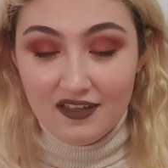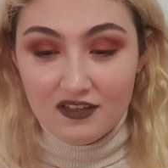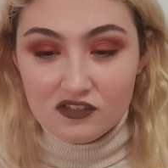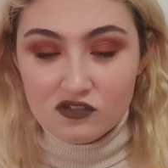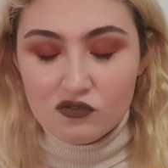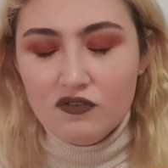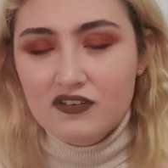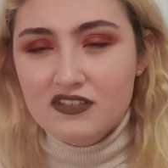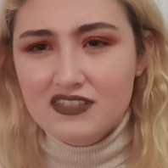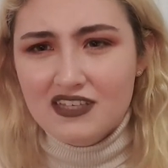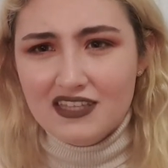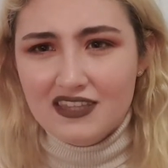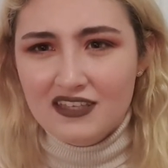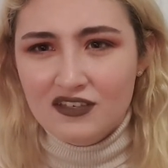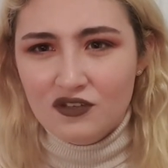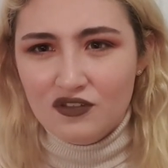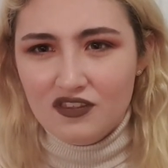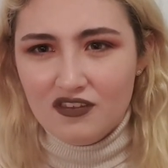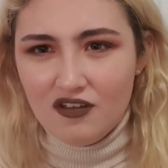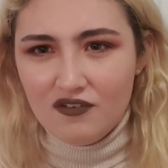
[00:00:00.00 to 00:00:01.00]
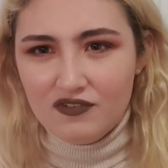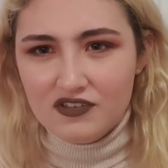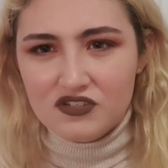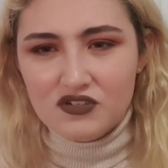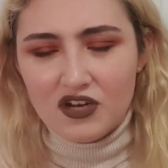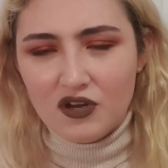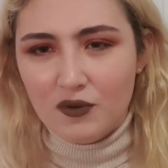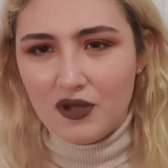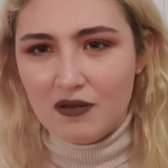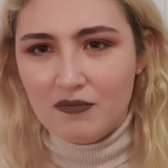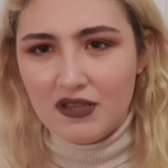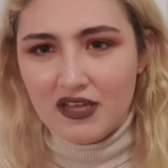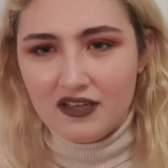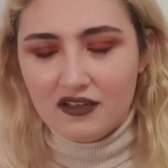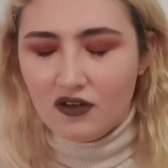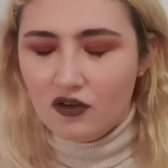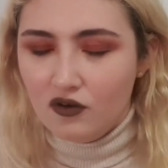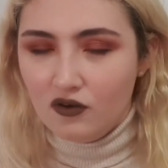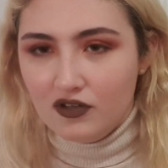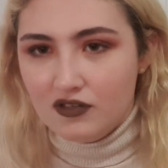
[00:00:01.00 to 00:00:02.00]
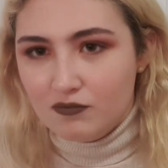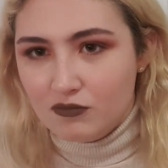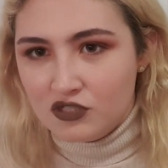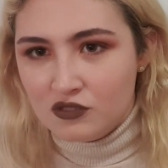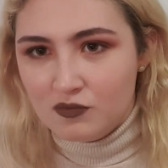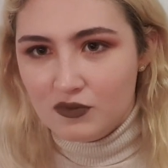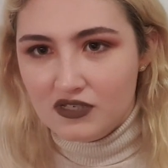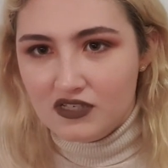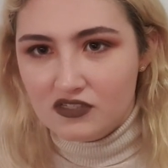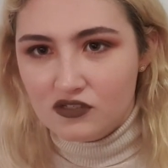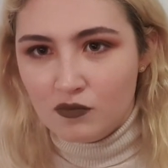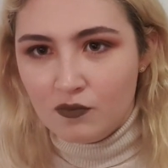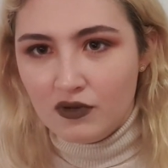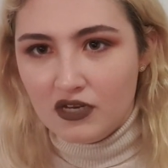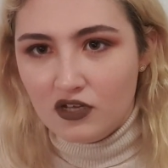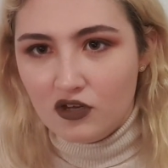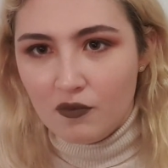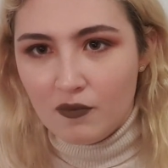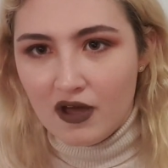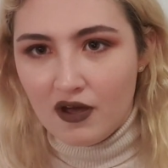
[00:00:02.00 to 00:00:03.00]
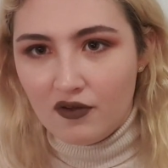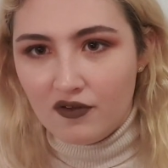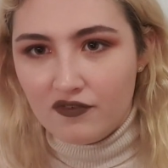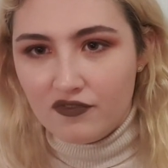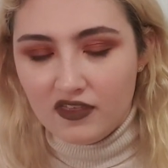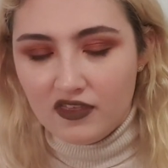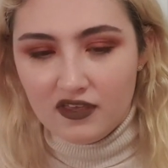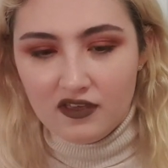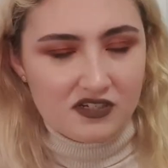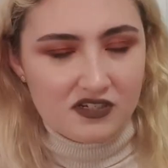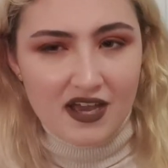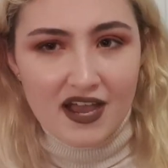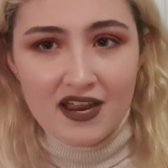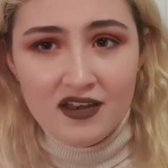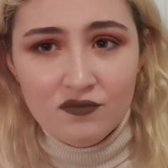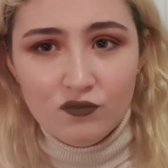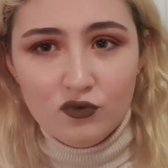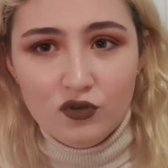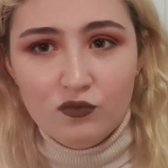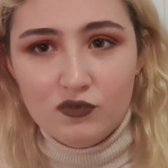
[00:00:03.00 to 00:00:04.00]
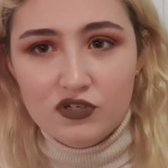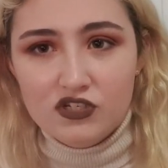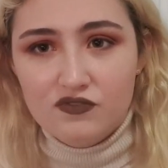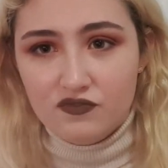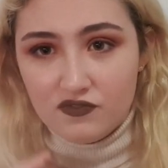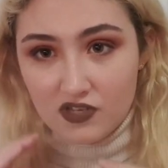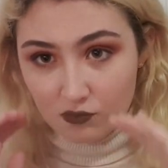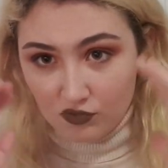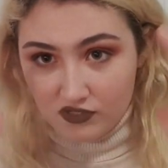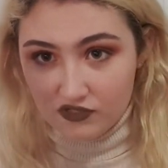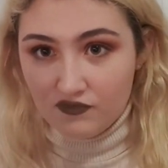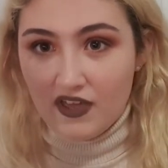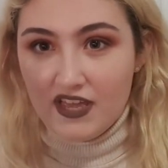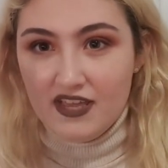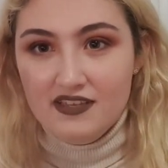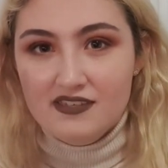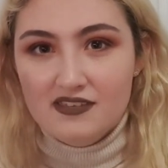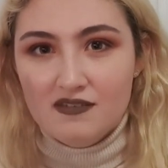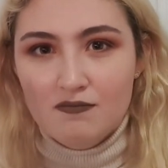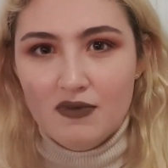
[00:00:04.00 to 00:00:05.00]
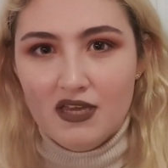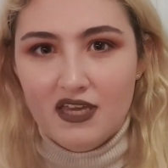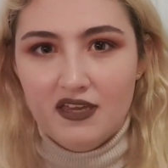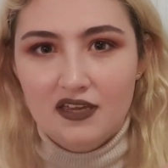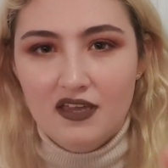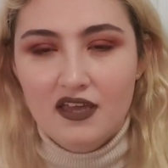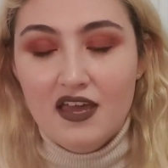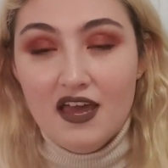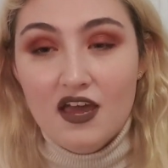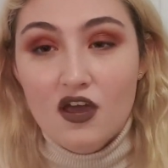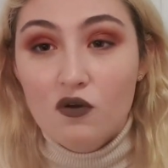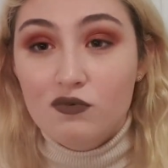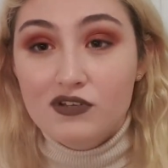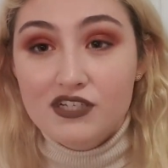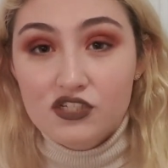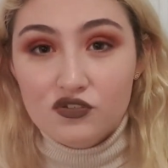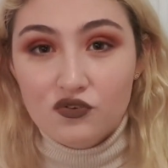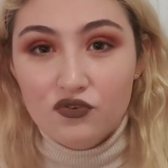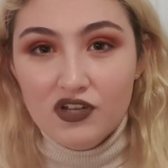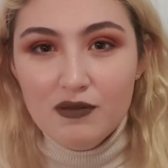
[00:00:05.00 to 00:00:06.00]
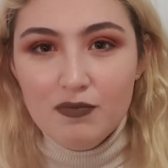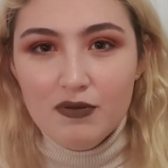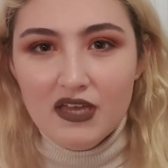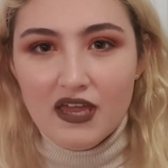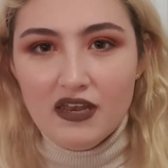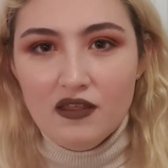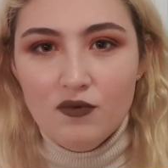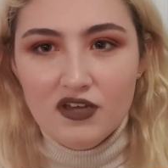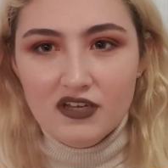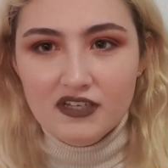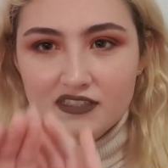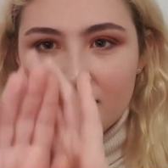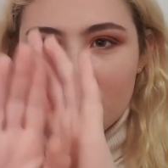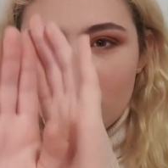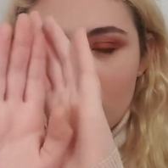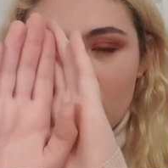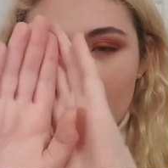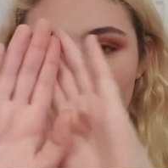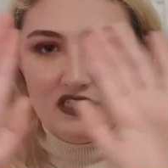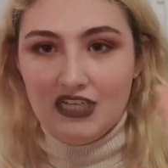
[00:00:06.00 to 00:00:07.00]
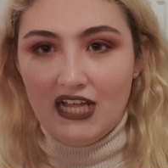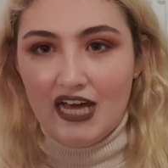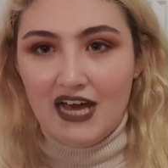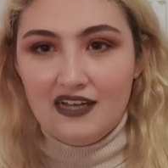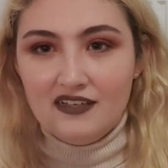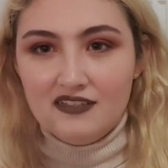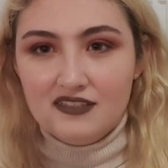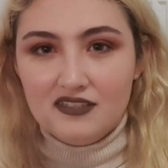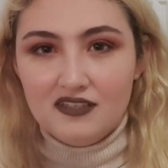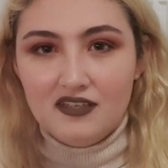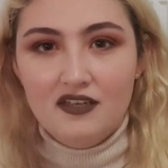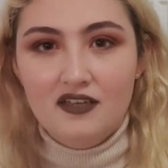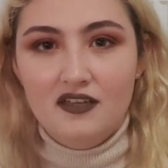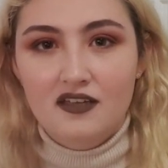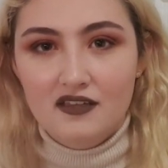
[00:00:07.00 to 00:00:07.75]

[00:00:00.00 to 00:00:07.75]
So obviously I think nothing of it straight away. I'm like, oh, it must be somebody come out of the dining room which was facing me, which is creepy anyway because it's just glass.